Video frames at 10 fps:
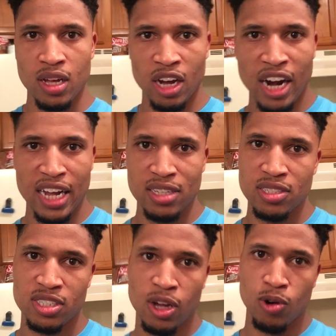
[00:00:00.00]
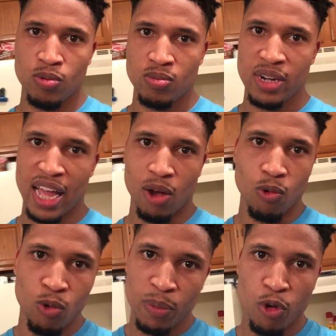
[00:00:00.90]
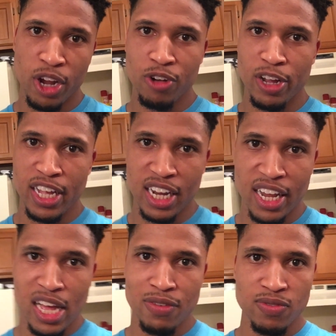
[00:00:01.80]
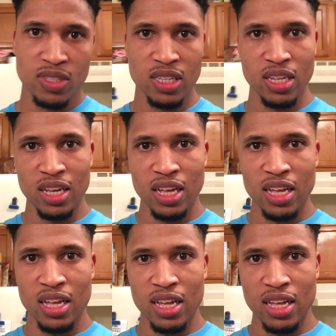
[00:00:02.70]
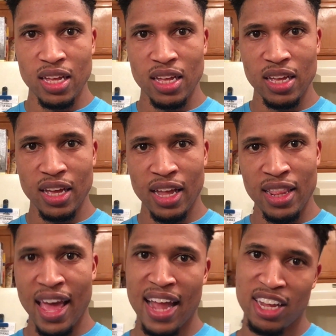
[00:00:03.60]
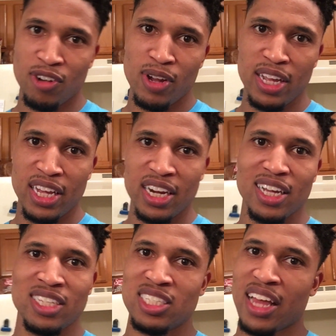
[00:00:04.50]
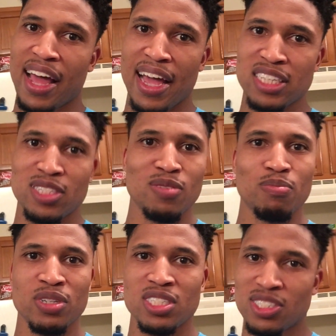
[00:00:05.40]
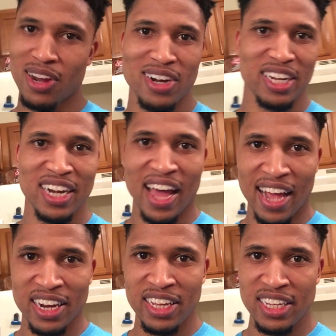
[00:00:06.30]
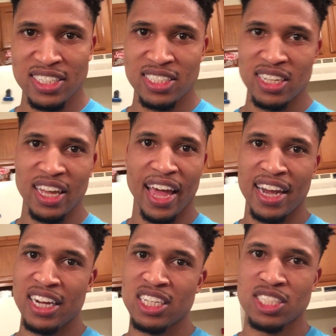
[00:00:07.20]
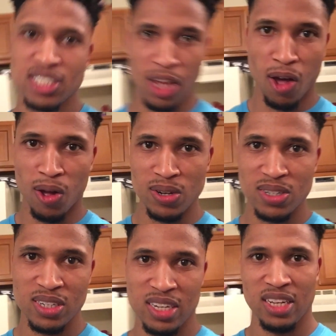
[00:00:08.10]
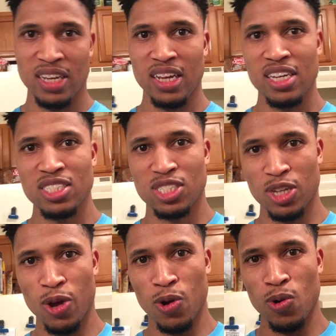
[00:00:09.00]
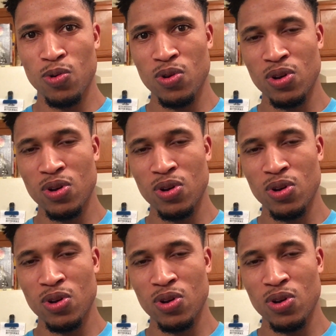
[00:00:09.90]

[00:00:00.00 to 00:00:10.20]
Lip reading: All right, so now one more ingredient left, and that ingredient is last, but certainly not least, and it is salt. So